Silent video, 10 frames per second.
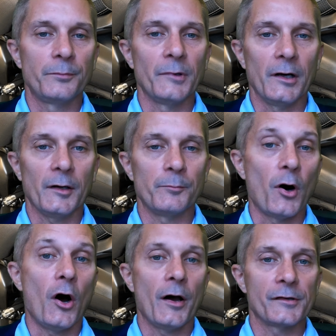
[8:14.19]

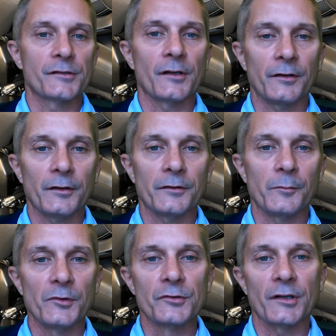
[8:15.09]
pause
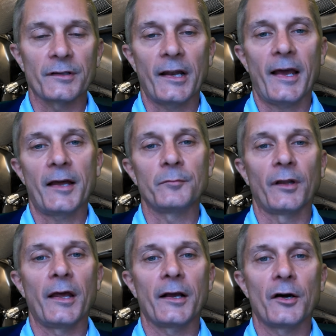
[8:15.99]
the music that I had
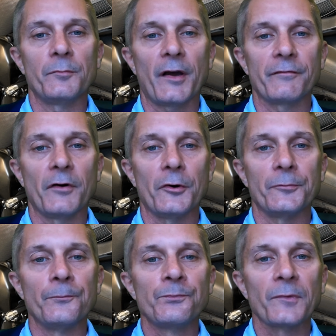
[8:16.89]
playing on my
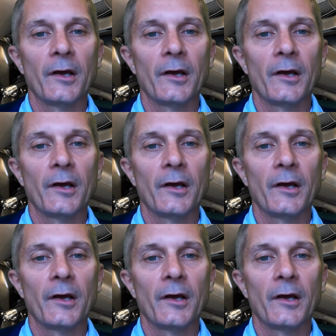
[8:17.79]
phone.